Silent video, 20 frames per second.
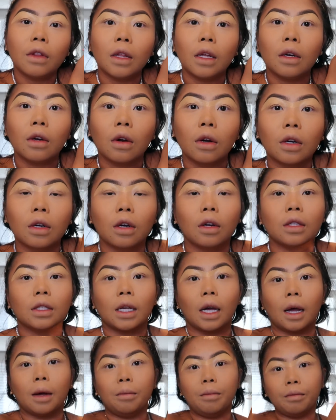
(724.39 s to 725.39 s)
and then darker on
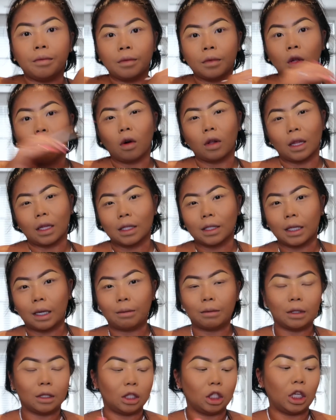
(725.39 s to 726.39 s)
top, or like the
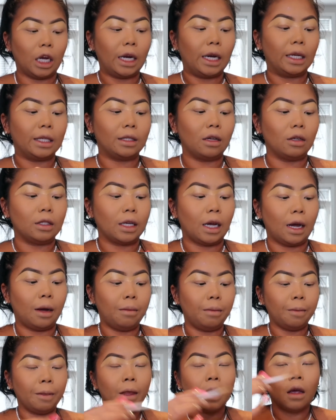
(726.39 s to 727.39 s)
same shade as on
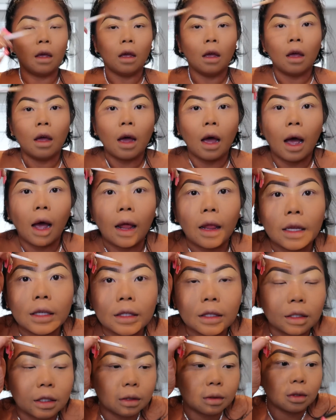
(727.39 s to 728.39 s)
top. I like
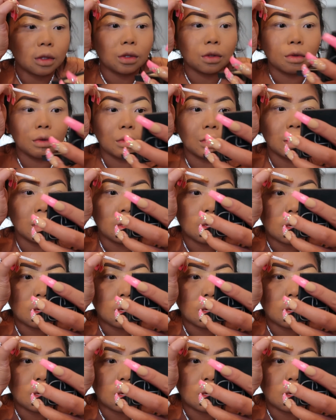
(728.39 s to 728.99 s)
to just do